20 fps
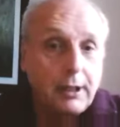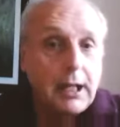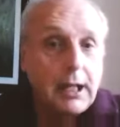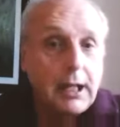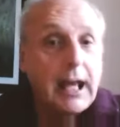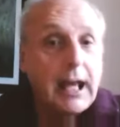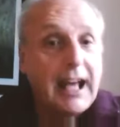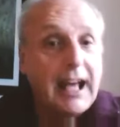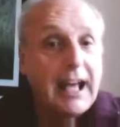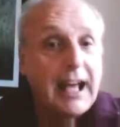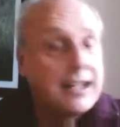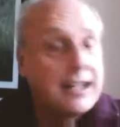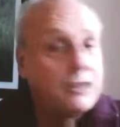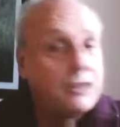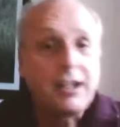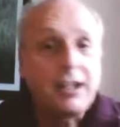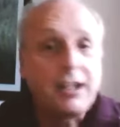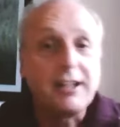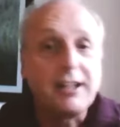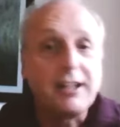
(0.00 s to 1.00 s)
and you
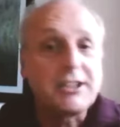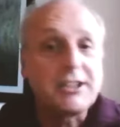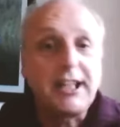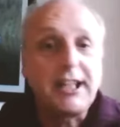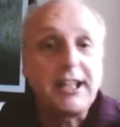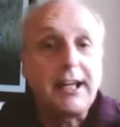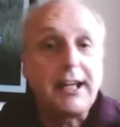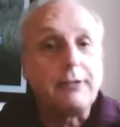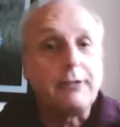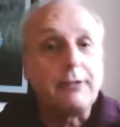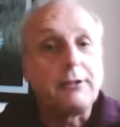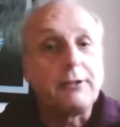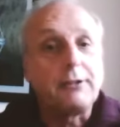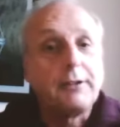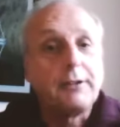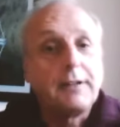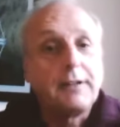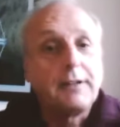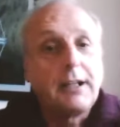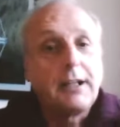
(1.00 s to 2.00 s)
can't see out.
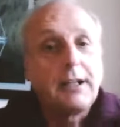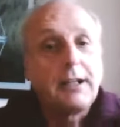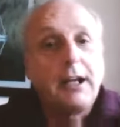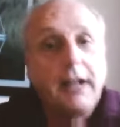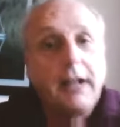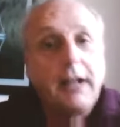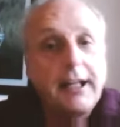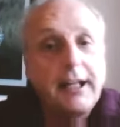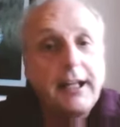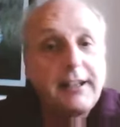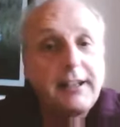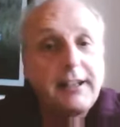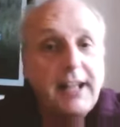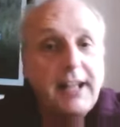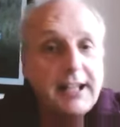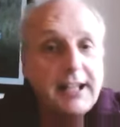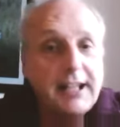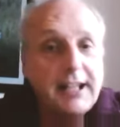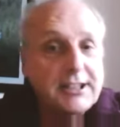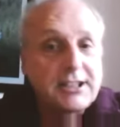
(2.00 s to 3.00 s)
And
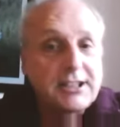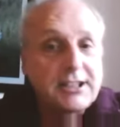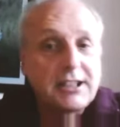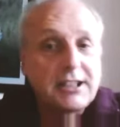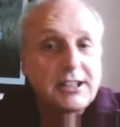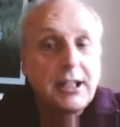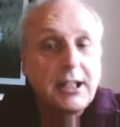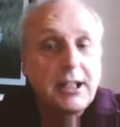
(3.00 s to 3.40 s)
that's